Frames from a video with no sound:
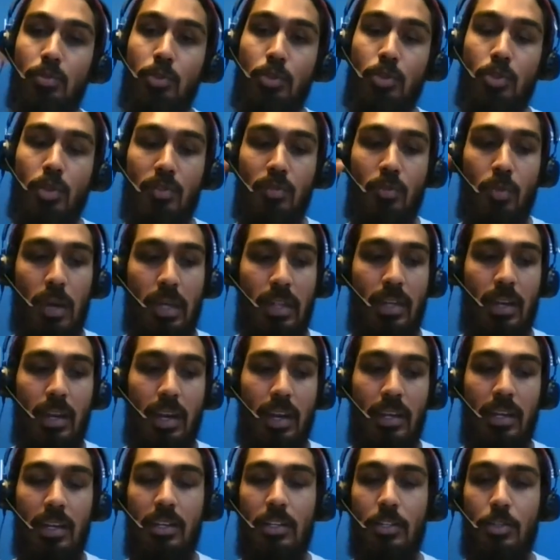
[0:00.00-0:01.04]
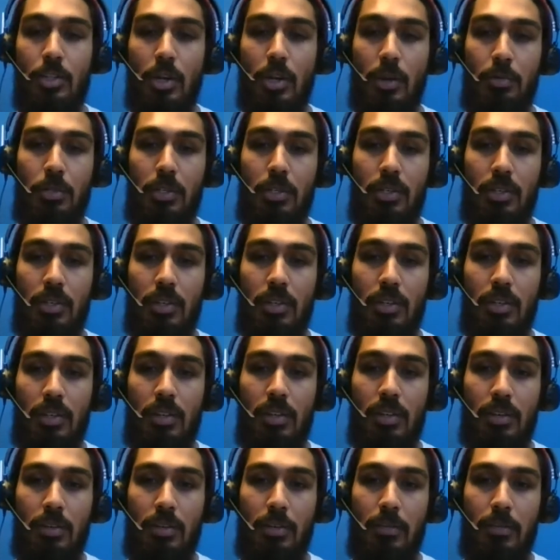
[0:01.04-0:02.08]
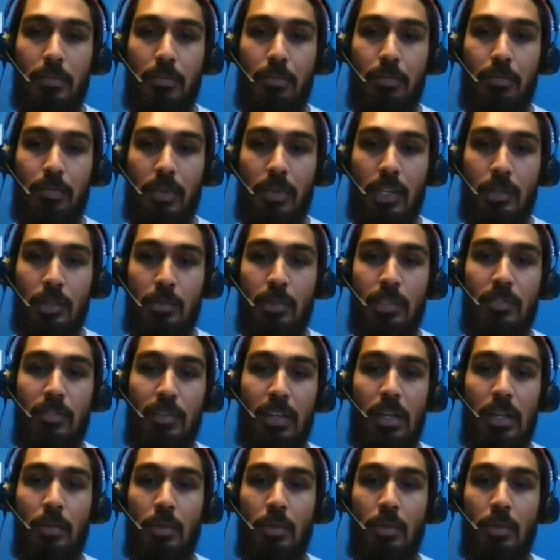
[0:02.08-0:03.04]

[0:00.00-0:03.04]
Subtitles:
sort of weather any disruption? Specifically with